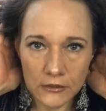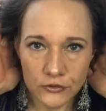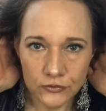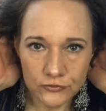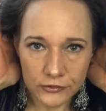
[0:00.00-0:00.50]

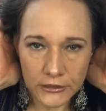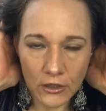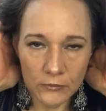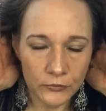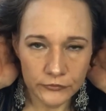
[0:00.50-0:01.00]
Usually,
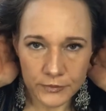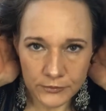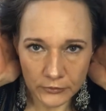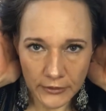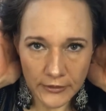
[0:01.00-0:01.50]
on most
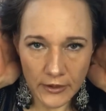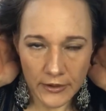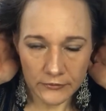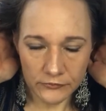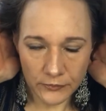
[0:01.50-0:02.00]
people, I
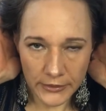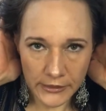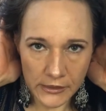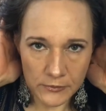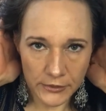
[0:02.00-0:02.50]
haven't met
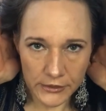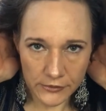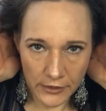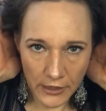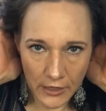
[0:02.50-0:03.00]
anybody
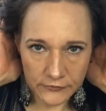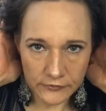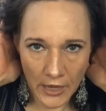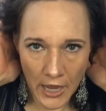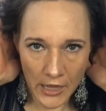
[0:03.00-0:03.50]
that
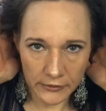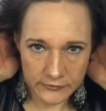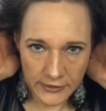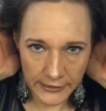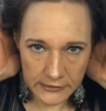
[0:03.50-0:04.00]
hasn't had a
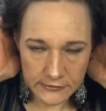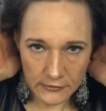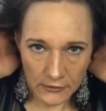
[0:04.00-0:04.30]
tight